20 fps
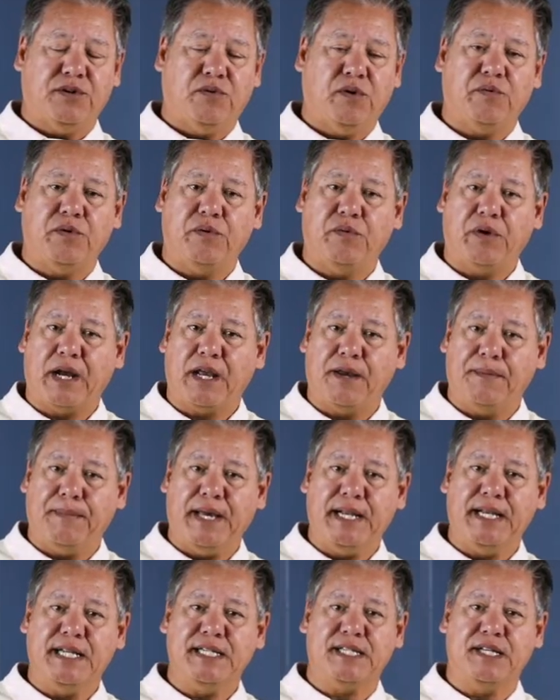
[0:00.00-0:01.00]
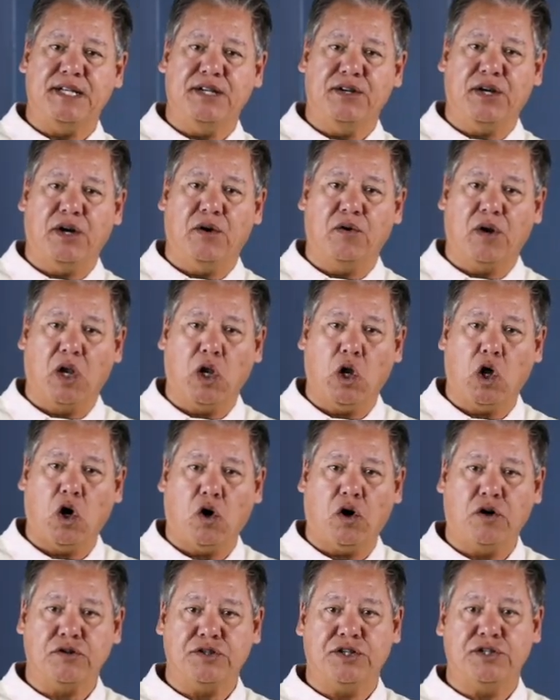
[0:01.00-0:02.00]
So what we recommend is that you go to
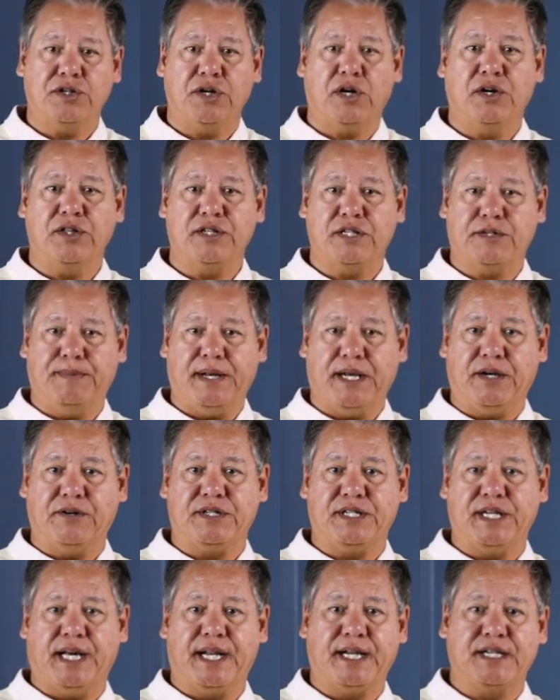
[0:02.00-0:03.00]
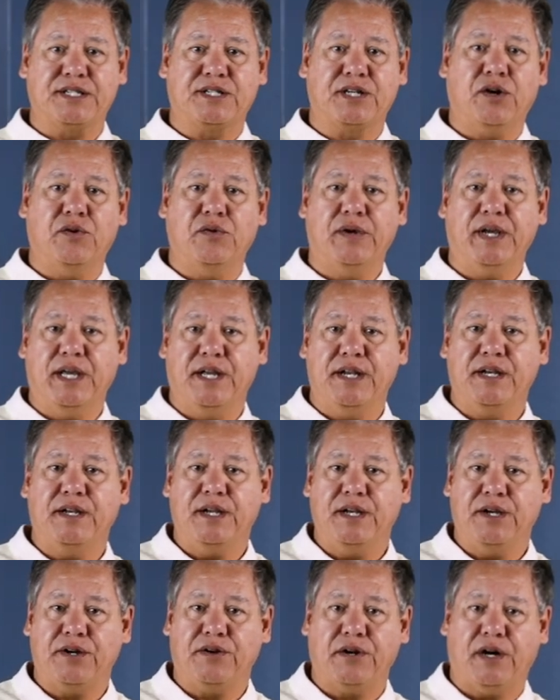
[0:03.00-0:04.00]
large on the speaker settings, go
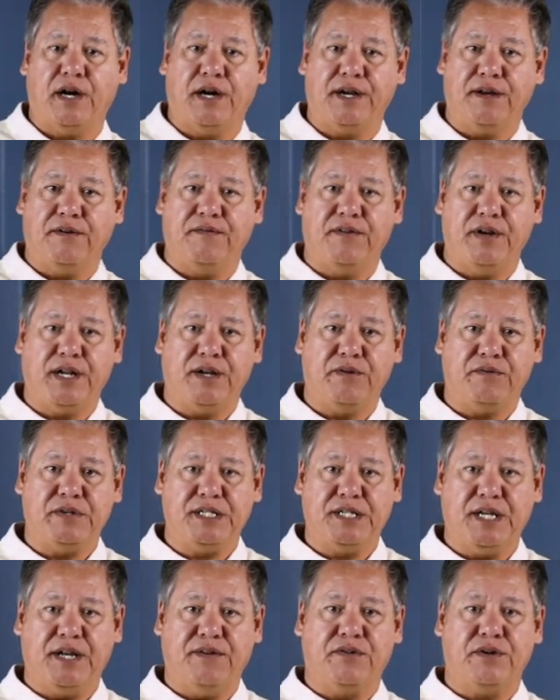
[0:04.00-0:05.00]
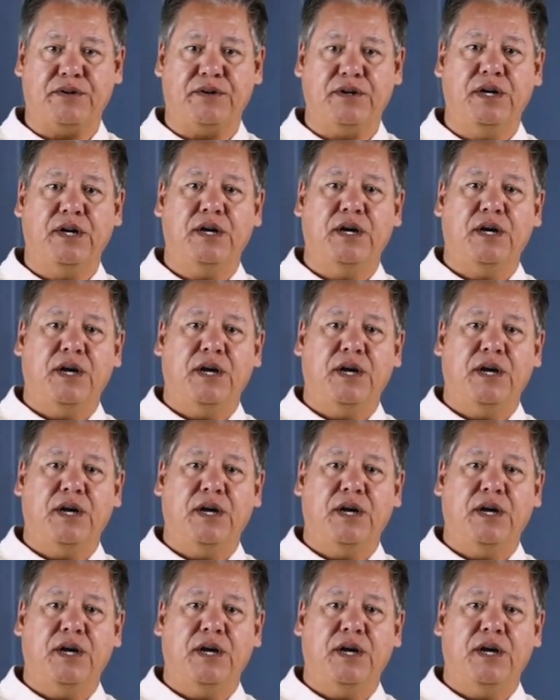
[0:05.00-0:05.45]
into your audio video receiver,